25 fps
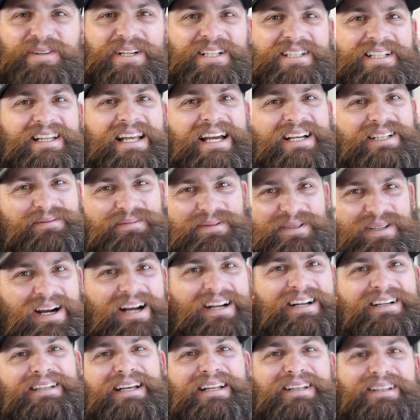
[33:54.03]
forget to like,
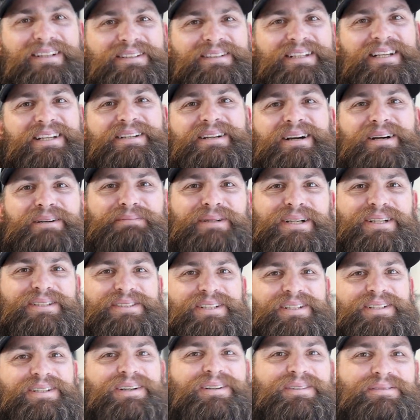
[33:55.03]
subscribe, hit that little ding dong bell
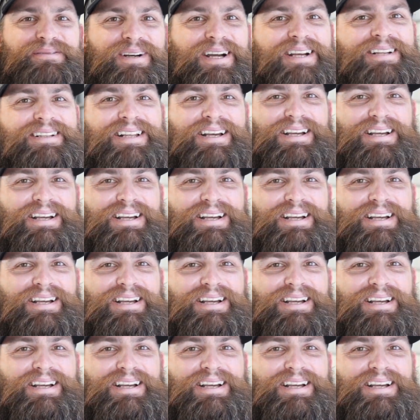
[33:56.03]
so you're notified